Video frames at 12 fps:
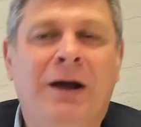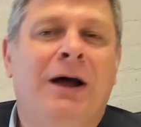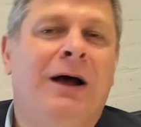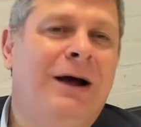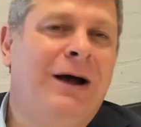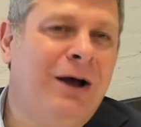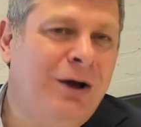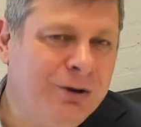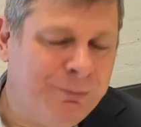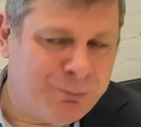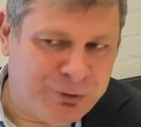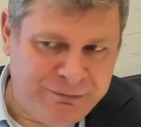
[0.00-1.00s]

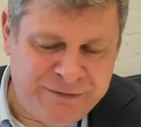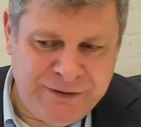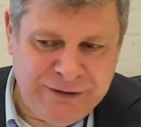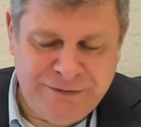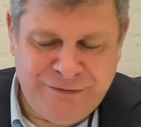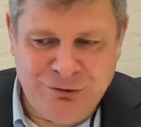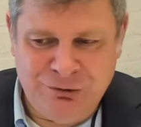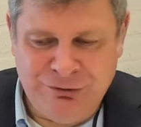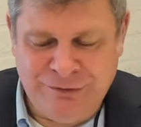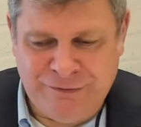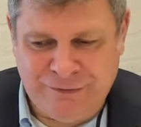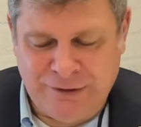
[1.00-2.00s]
The privacy
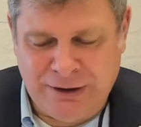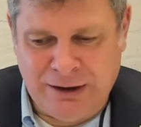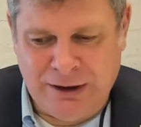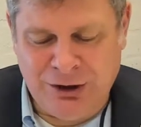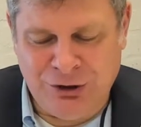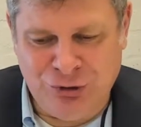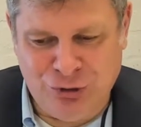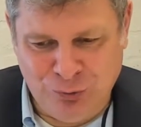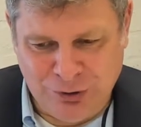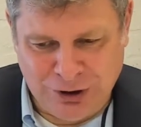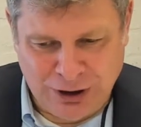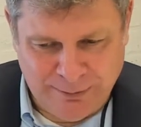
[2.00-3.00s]
issues
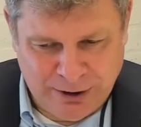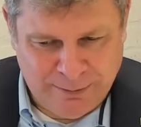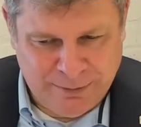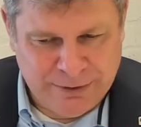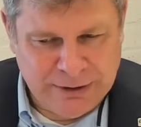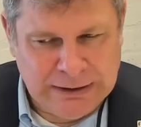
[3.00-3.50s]
do come up.